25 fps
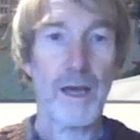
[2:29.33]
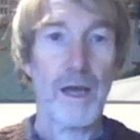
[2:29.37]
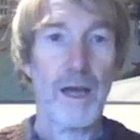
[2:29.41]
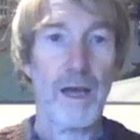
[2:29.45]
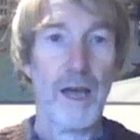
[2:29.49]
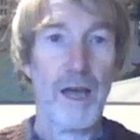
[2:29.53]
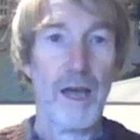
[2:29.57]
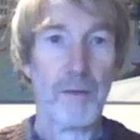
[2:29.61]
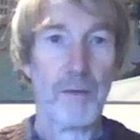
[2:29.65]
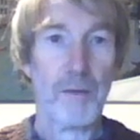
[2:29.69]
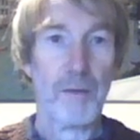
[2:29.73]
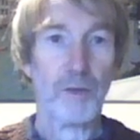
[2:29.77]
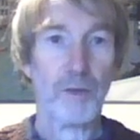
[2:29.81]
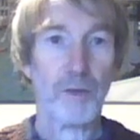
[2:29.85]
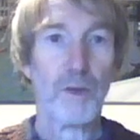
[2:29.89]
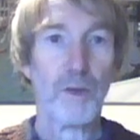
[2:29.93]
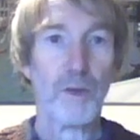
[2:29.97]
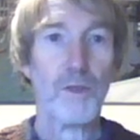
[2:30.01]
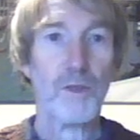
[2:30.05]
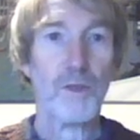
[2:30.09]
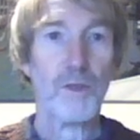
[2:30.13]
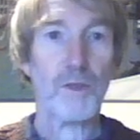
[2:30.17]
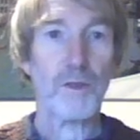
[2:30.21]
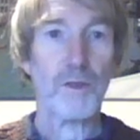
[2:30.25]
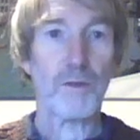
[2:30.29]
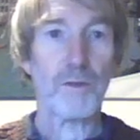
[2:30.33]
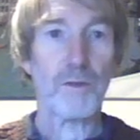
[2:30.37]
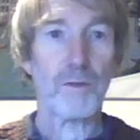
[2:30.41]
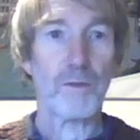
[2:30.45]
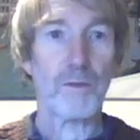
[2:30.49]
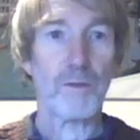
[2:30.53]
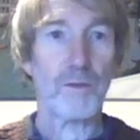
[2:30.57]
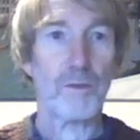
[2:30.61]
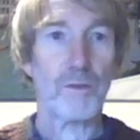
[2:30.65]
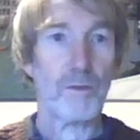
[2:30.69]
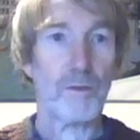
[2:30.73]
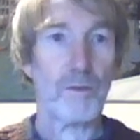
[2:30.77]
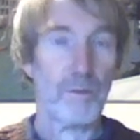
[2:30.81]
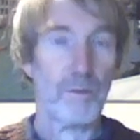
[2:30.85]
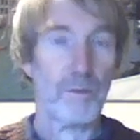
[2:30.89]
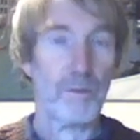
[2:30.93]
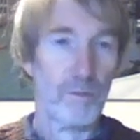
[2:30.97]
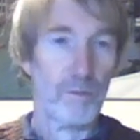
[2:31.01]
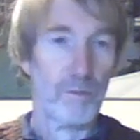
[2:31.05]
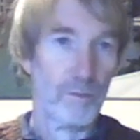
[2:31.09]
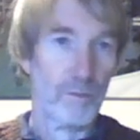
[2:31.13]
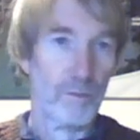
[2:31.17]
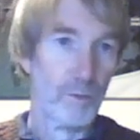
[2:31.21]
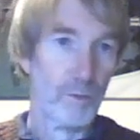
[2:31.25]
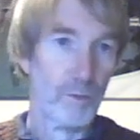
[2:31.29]
I mean, the question
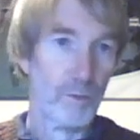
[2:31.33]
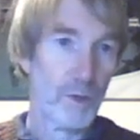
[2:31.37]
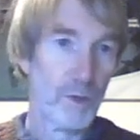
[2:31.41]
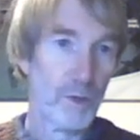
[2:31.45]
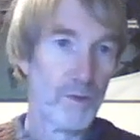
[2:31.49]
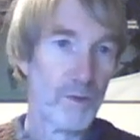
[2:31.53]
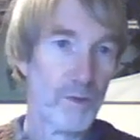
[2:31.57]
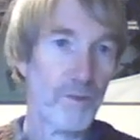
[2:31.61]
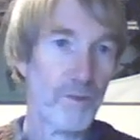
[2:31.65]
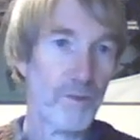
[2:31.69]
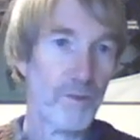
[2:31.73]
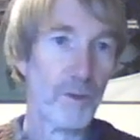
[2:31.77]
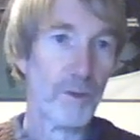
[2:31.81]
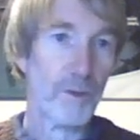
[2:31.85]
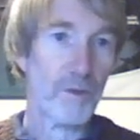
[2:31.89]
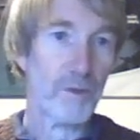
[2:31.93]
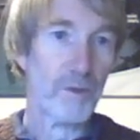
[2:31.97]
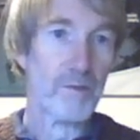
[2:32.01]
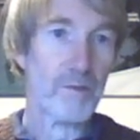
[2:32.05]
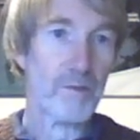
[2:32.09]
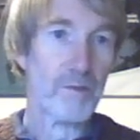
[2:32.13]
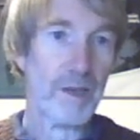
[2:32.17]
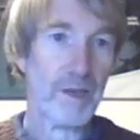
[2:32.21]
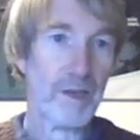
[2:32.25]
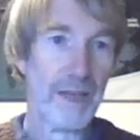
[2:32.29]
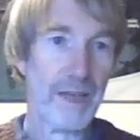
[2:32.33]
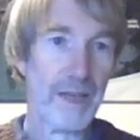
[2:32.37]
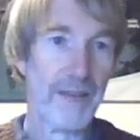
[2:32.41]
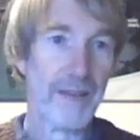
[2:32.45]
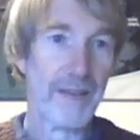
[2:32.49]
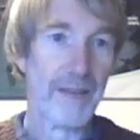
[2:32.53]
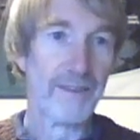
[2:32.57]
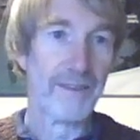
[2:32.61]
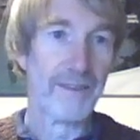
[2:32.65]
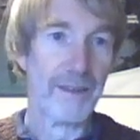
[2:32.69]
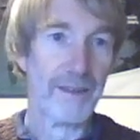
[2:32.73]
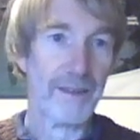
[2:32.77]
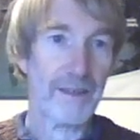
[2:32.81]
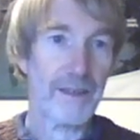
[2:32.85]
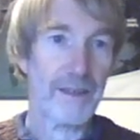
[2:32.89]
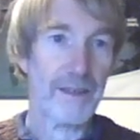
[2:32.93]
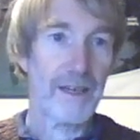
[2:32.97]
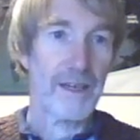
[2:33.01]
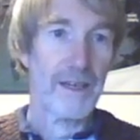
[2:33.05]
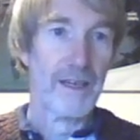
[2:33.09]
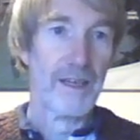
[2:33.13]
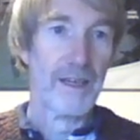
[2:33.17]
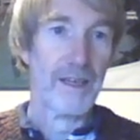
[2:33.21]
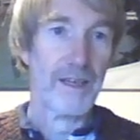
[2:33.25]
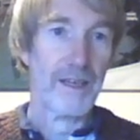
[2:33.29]
2 is really asking
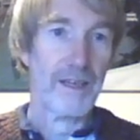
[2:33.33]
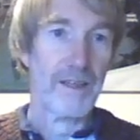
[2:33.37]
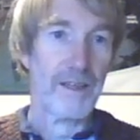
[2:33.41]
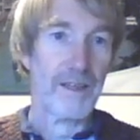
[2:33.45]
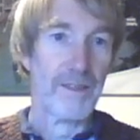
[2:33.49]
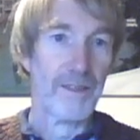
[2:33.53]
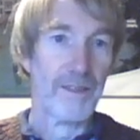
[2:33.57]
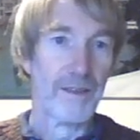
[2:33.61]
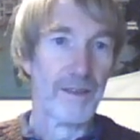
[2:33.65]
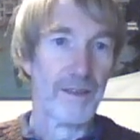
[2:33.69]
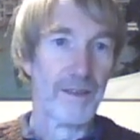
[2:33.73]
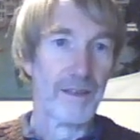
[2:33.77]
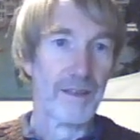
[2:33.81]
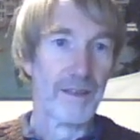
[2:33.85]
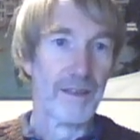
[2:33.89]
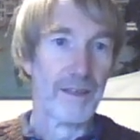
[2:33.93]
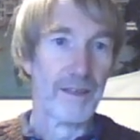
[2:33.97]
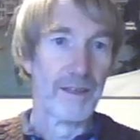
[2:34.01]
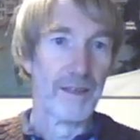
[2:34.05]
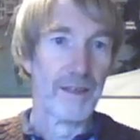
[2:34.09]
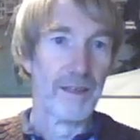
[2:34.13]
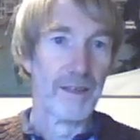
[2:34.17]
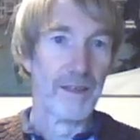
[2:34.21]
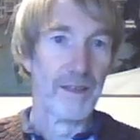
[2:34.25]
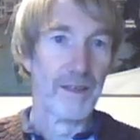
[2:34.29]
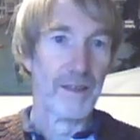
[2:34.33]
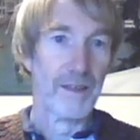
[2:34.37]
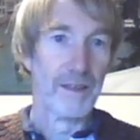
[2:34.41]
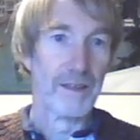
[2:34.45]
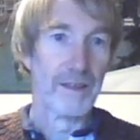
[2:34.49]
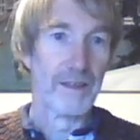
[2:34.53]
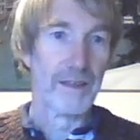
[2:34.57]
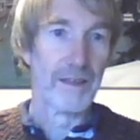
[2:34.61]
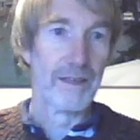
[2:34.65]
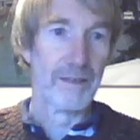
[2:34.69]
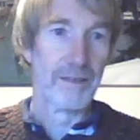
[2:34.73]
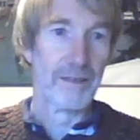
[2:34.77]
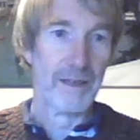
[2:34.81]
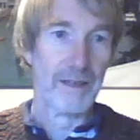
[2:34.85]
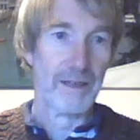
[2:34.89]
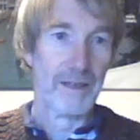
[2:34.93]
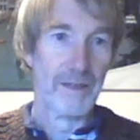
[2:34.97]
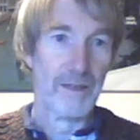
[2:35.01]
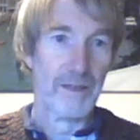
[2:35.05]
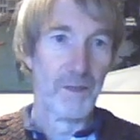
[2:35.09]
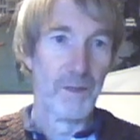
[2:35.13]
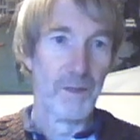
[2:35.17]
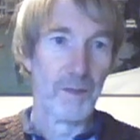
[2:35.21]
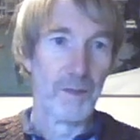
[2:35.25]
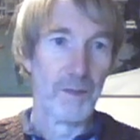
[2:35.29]
is calculate the
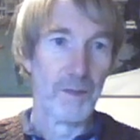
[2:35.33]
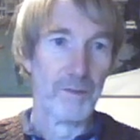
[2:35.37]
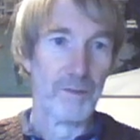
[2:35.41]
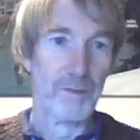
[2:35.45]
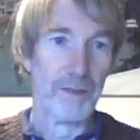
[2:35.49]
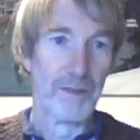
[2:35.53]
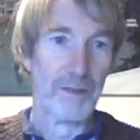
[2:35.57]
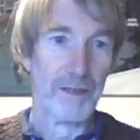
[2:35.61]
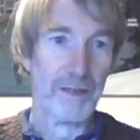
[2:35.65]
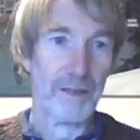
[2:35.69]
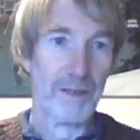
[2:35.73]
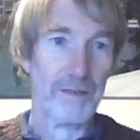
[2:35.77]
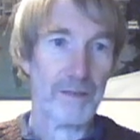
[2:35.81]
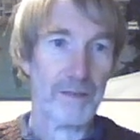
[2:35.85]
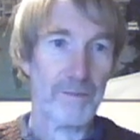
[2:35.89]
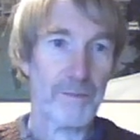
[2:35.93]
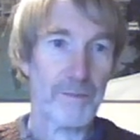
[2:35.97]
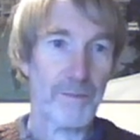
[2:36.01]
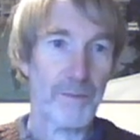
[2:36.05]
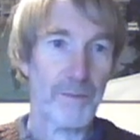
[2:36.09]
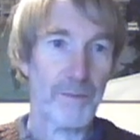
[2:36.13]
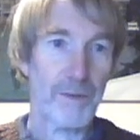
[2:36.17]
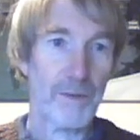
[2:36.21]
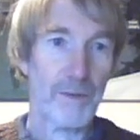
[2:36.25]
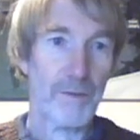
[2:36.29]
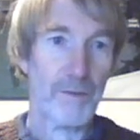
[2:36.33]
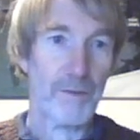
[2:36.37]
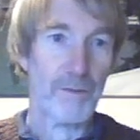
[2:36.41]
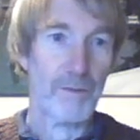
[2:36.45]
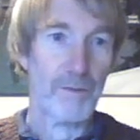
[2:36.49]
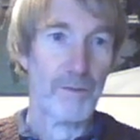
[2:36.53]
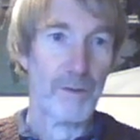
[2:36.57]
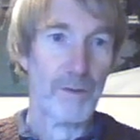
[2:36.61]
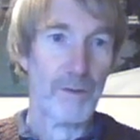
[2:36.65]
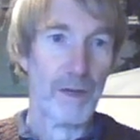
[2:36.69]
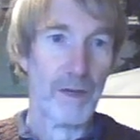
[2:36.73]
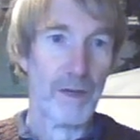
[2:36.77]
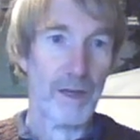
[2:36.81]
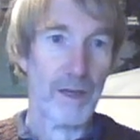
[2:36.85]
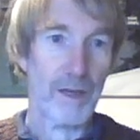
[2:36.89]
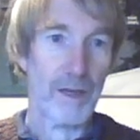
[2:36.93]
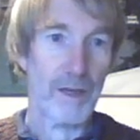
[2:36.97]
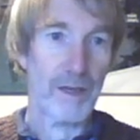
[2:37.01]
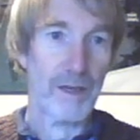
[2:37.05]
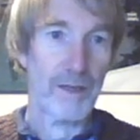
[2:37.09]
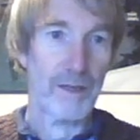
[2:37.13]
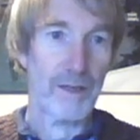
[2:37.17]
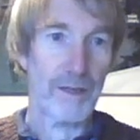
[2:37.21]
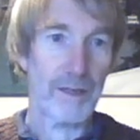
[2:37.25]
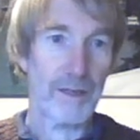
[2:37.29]
sigma value,
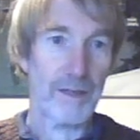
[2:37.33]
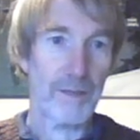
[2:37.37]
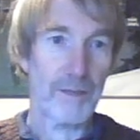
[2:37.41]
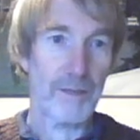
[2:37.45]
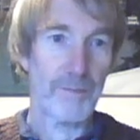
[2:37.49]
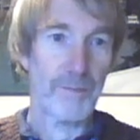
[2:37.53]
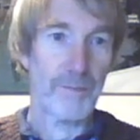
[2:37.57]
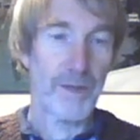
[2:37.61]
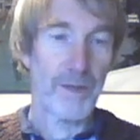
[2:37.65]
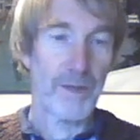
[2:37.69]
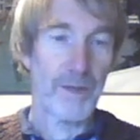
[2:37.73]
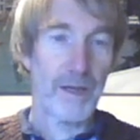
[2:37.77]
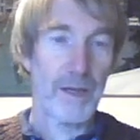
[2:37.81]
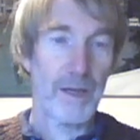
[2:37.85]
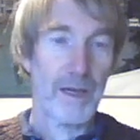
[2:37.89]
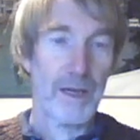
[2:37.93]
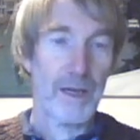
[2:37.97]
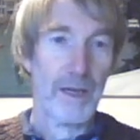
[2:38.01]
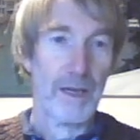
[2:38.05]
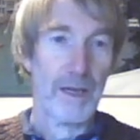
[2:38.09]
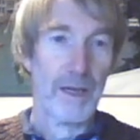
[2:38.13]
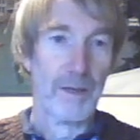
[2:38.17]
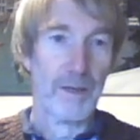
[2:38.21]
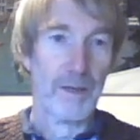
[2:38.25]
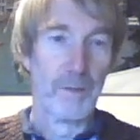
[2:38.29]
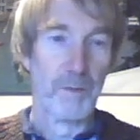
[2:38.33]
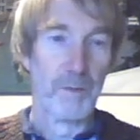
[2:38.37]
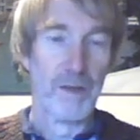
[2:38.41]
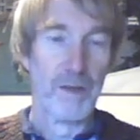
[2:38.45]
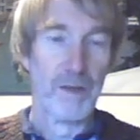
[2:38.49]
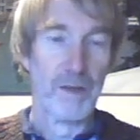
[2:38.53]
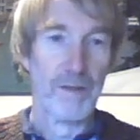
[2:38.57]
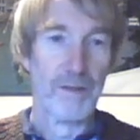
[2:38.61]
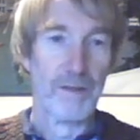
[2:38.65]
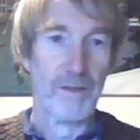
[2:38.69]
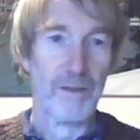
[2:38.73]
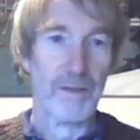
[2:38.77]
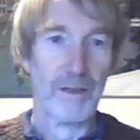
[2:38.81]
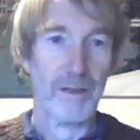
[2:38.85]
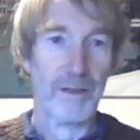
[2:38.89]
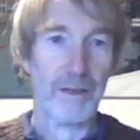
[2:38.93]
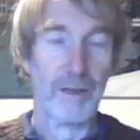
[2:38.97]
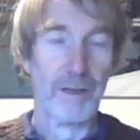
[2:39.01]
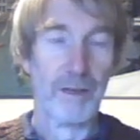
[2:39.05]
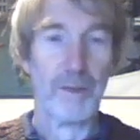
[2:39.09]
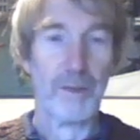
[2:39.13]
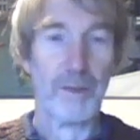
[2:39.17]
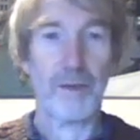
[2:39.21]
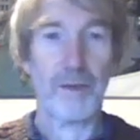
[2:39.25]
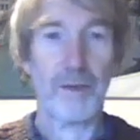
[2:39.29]
and I'll explain that in a little bit
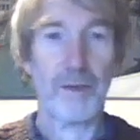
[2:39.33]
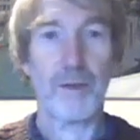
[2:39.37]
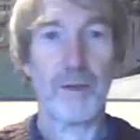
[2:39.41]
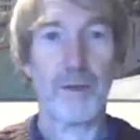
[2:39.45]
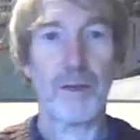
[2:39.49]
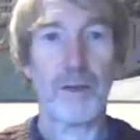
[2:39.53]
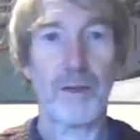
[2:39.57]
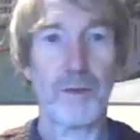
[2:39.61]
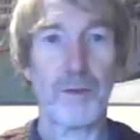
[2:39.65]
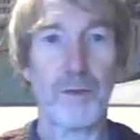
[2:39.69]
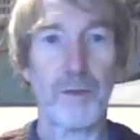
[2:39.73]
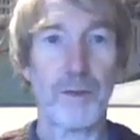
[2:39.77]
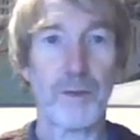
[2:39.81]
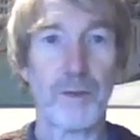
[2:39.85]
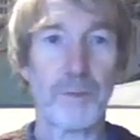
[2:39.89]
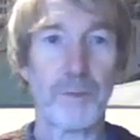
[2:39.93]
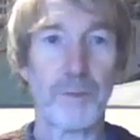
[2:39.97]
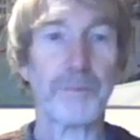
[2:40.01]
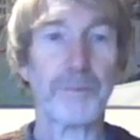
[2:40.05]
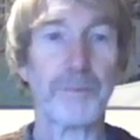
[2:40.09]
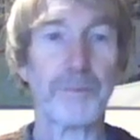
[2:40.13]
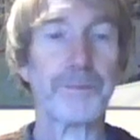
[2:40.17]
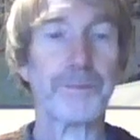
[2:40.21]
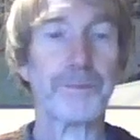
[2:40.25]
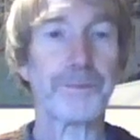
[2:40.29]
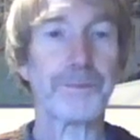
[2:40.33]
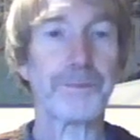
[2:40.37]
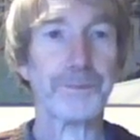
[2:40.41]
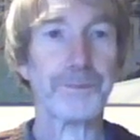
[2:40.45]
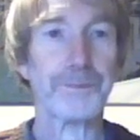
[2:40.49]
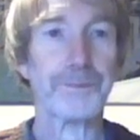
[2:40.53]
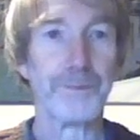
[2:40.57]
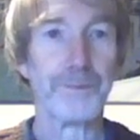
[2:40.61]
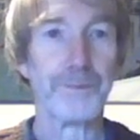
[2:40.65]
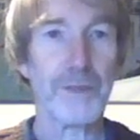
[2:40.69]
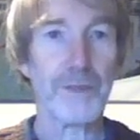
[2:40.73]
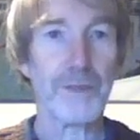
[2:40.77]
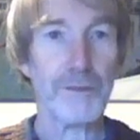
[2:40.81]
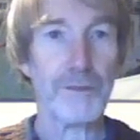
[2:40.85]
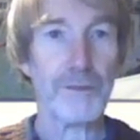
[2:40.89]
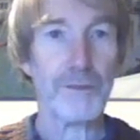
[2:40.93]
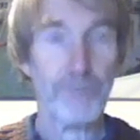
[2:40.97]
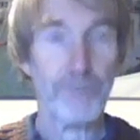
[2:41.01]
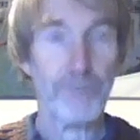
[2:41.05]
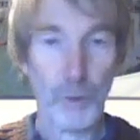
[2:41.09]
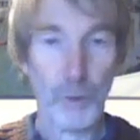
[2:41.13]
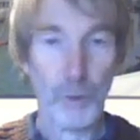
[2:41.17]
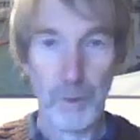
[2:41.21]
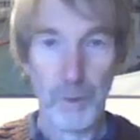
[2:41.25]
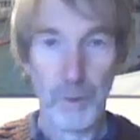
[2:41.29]
in a moment. For
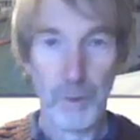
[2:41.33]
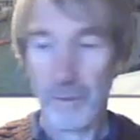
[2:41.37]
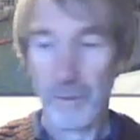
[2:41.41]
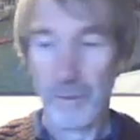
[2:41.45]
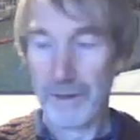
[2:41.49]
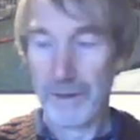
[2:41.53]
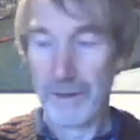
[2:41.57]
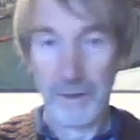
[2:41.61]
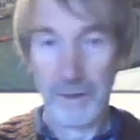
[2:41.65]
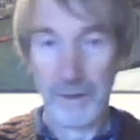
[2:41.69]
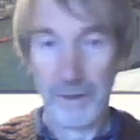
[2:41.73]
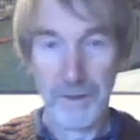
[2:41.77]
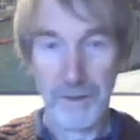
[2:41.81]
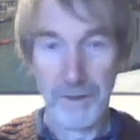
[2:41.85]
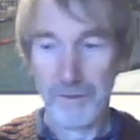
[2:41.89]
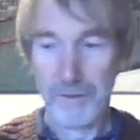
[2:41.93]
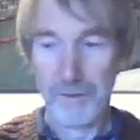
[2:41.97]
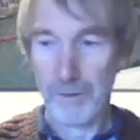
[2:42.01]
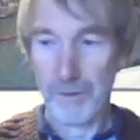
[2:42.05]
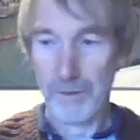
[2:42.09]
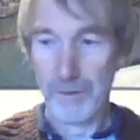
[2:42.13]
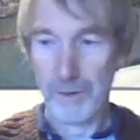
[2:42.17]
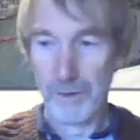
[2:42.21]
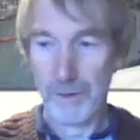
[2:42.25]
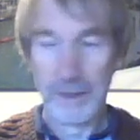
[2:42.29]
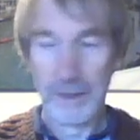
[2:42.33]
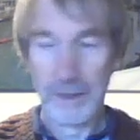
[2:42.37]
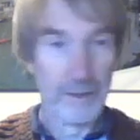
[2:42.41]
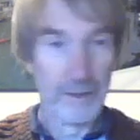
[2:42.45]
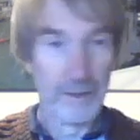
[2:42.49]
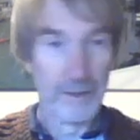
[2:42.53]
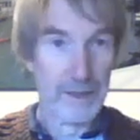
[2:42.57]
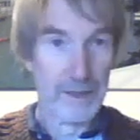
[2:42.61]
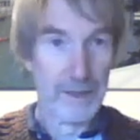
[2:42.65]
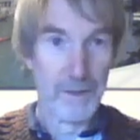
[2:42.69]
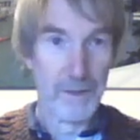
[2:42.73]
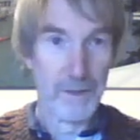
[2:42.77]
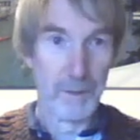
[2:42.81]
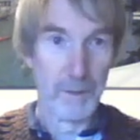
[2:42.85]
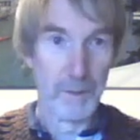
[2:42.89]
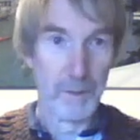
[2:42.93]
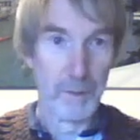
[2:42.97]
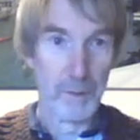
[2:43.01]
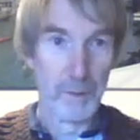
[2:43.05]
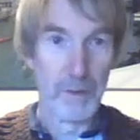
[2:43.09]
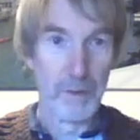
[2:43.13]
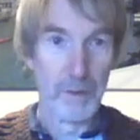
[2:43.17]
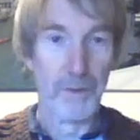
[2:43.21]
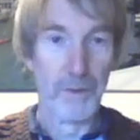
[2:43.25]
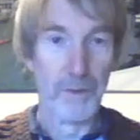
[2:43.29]
this particular centrifuge, calculate the sigma
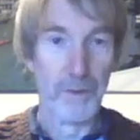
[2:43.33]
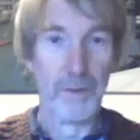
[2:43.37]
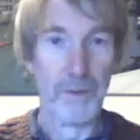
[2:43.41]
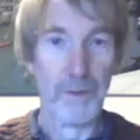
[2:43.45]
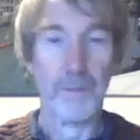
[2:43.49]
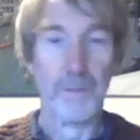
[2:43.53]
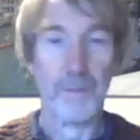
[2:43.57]
process.